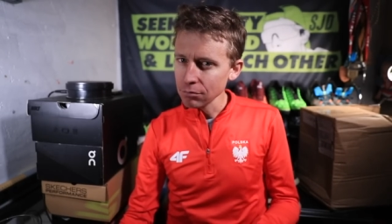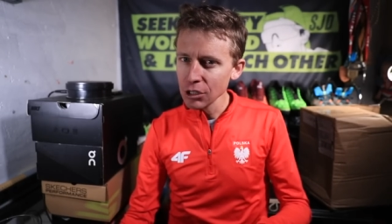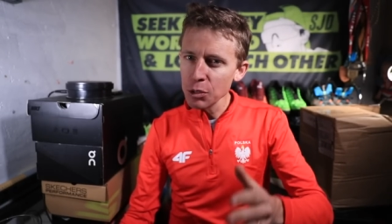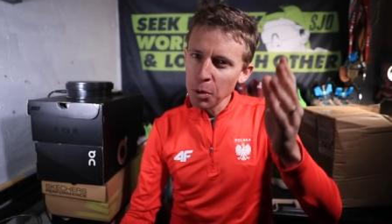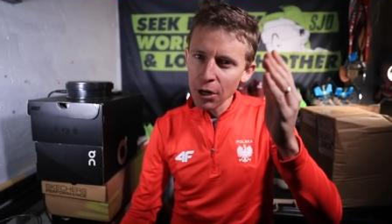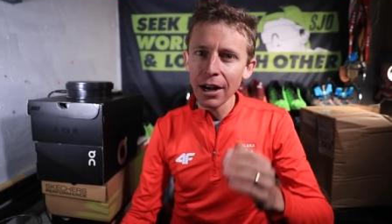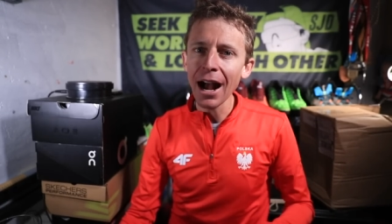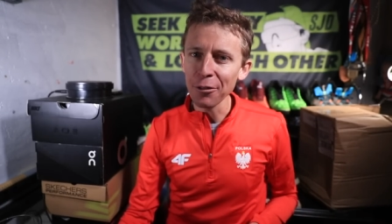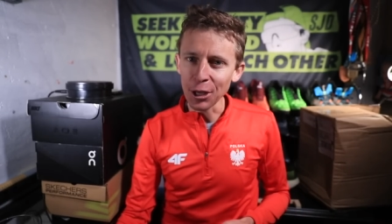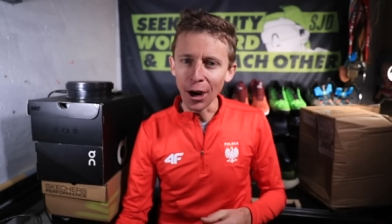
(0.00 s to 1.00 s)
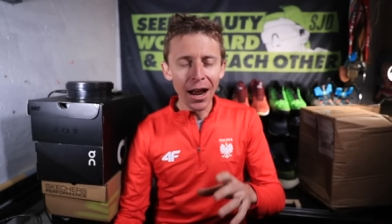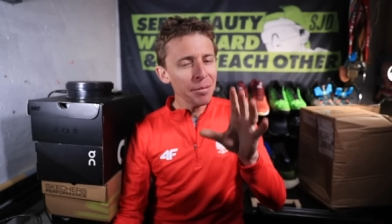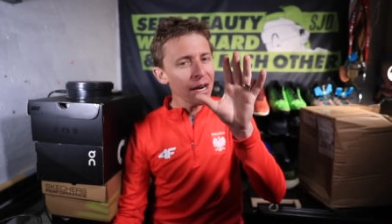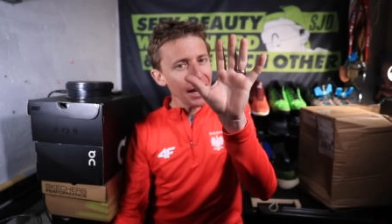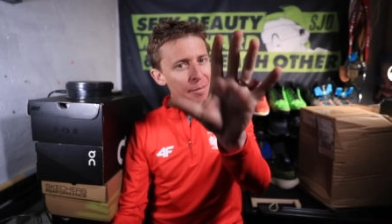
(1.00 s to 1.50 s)
Just putting it out there. I'm
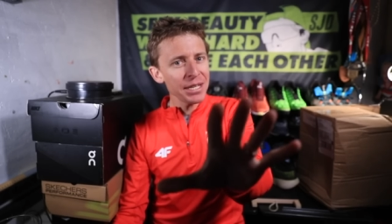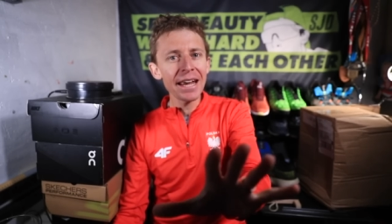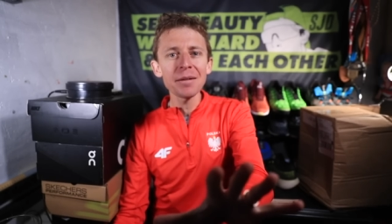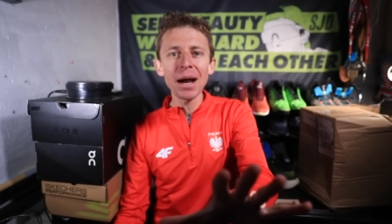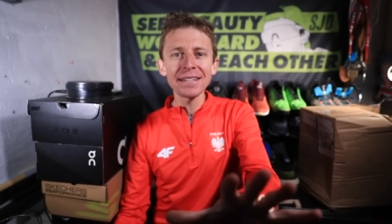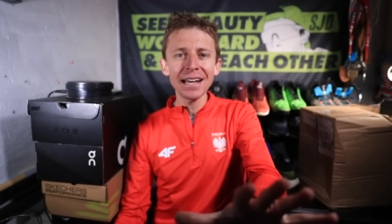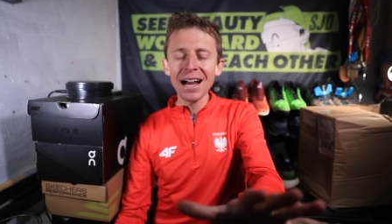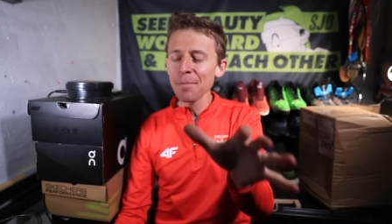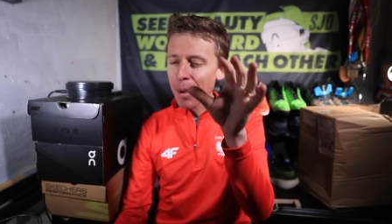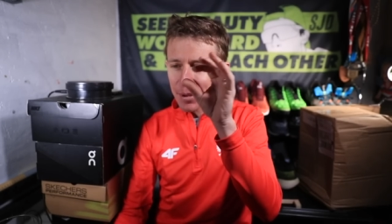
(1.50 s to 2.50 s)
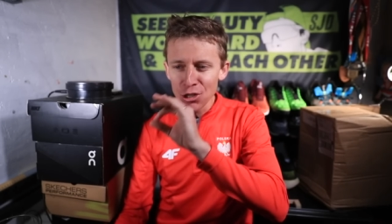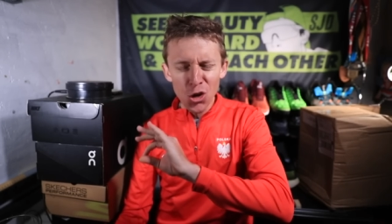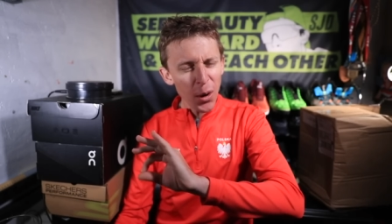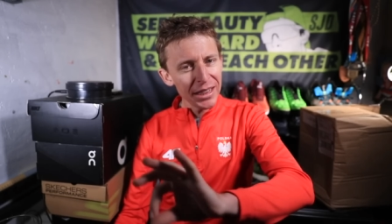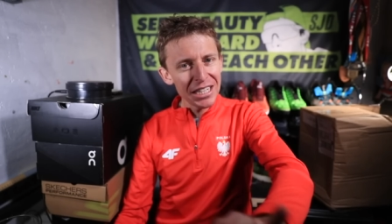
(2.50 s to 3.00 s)
gonna, I'm taking my time. I'm
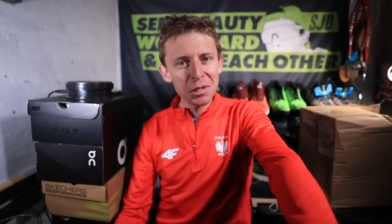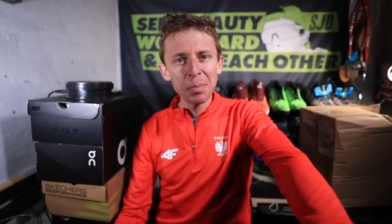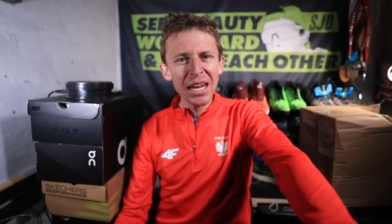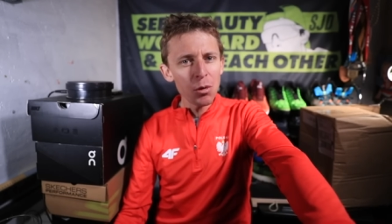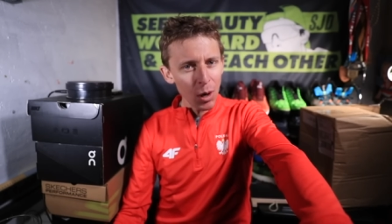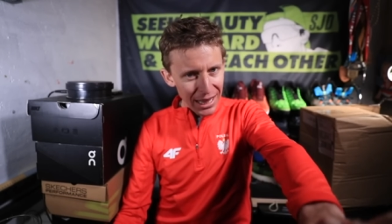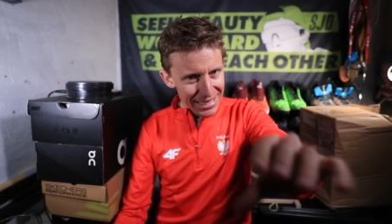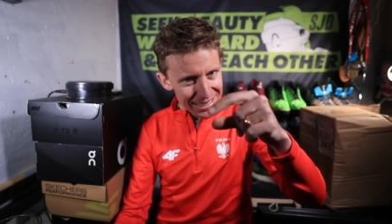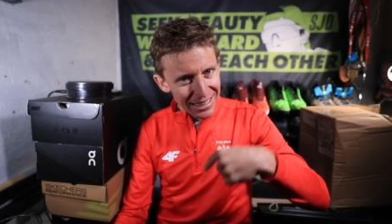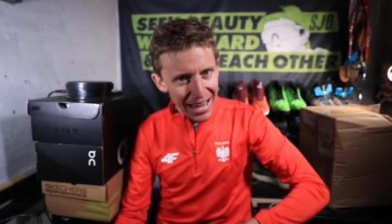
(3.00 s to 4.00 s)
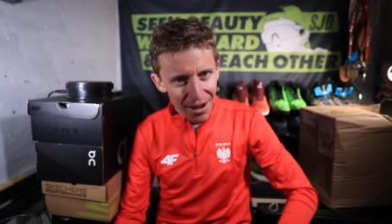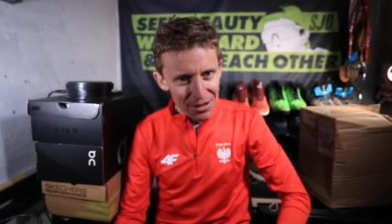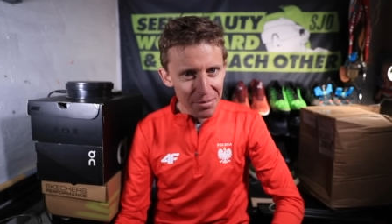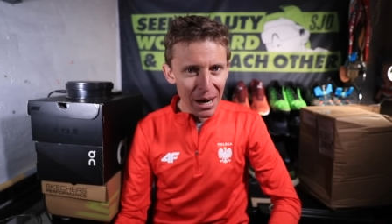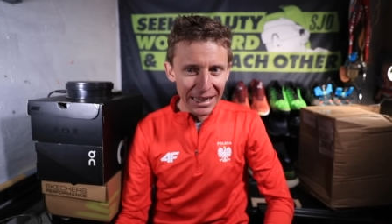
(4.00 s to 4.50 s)
enjoying the speed while I still have it
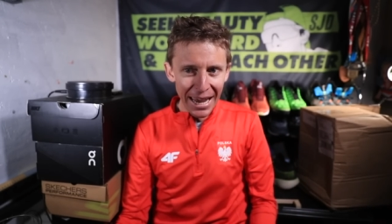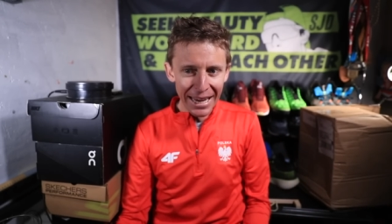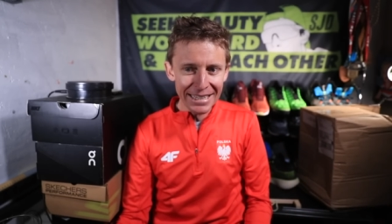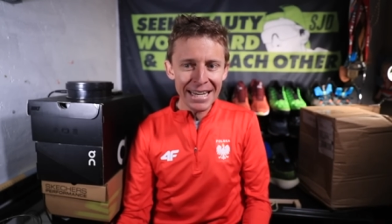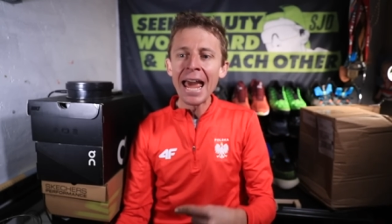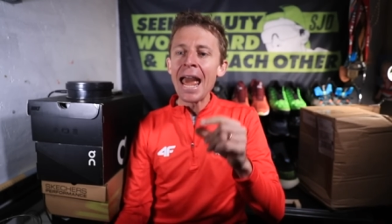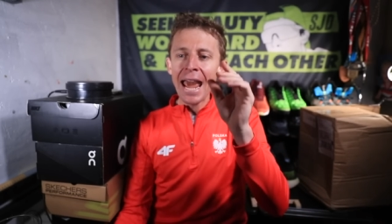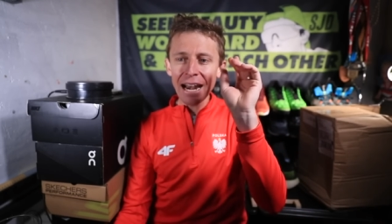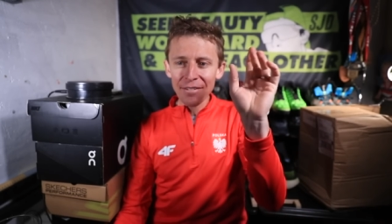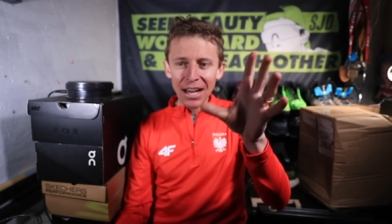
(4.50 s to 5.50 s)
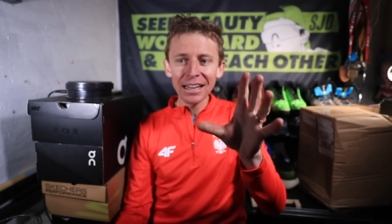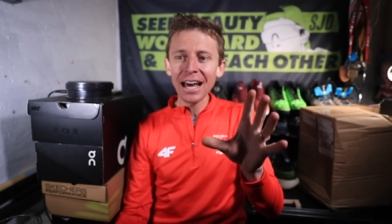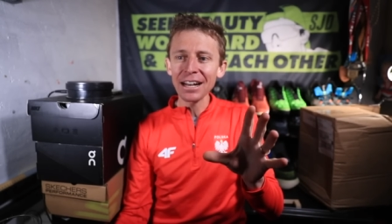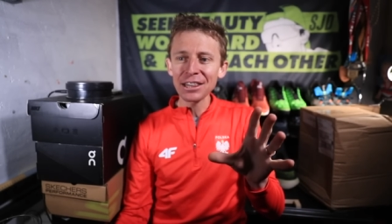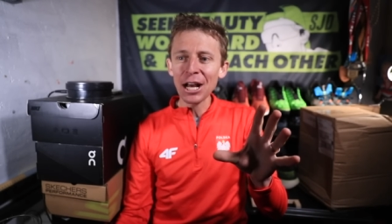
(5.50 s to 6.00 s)
in my legs, and I've got a
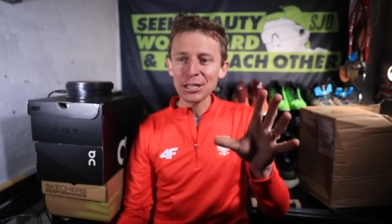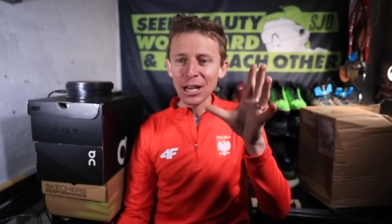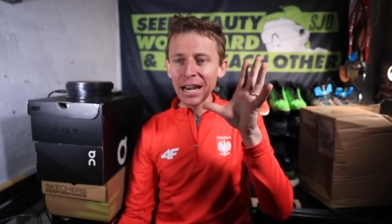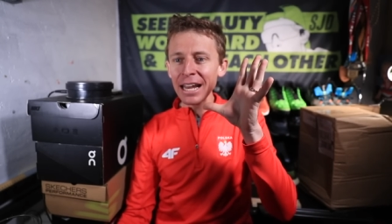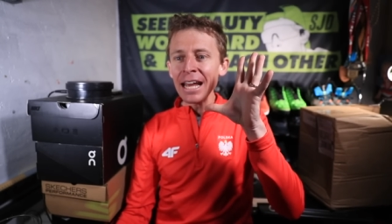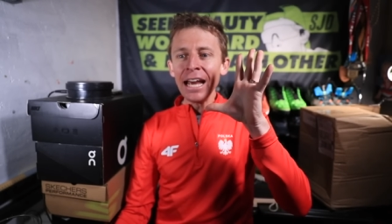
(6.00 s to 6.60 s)
lot of thoughts on